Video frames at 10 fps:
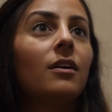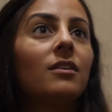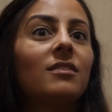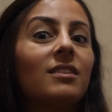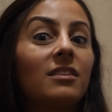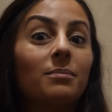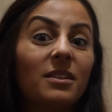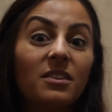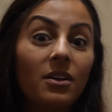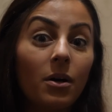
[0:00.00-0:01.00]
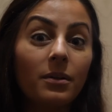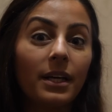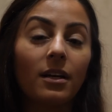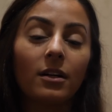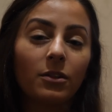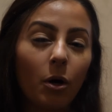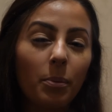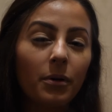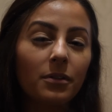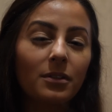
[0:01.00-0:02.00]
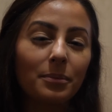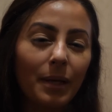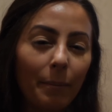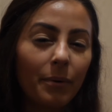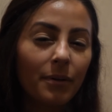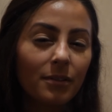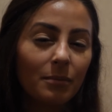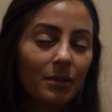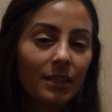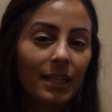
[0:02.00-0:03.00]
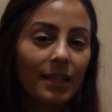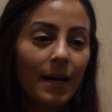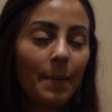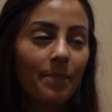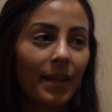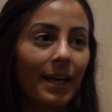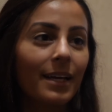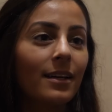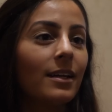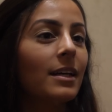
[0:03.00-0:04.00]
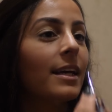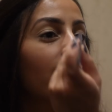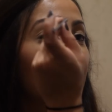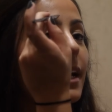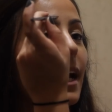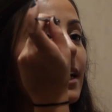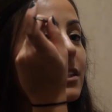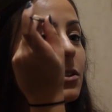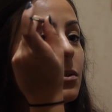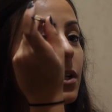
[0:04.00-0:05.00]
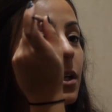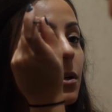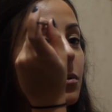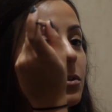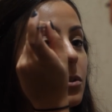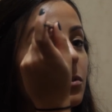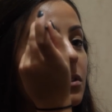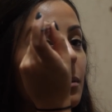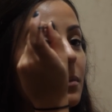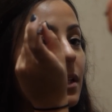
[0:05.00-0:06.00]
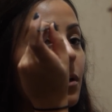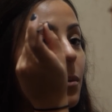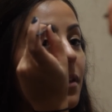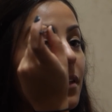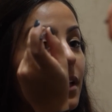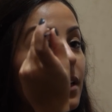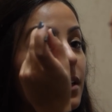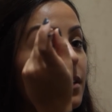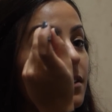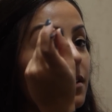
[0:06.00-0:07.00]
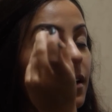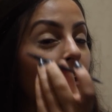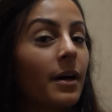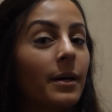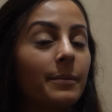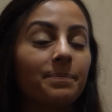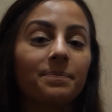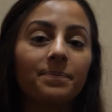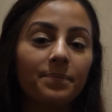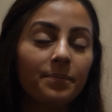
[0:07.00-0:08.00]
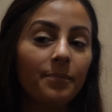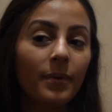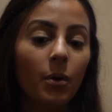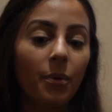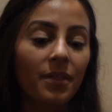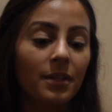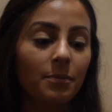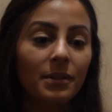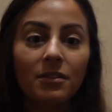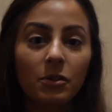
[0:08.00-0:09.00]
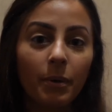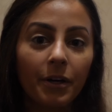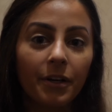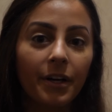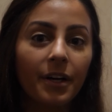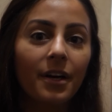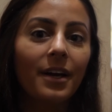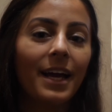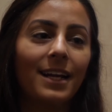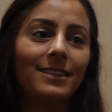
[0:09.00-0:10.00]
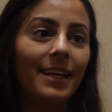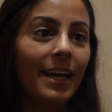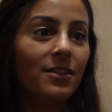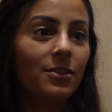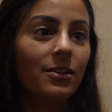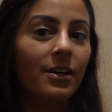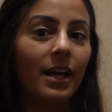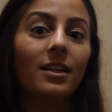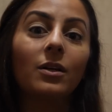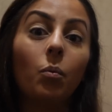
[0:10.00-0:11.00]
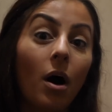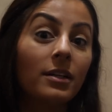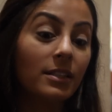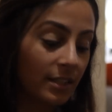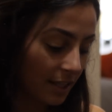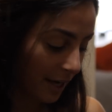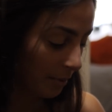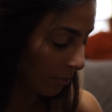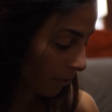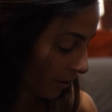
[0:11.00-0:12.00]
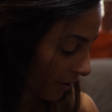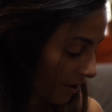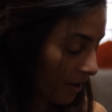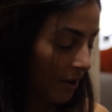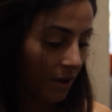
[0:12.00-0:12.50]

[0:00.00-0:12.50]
six months ago, like in October or September or something like that. And Gary had to go do something with his, um, with his business partner and had to cancel. And I like walked into the airport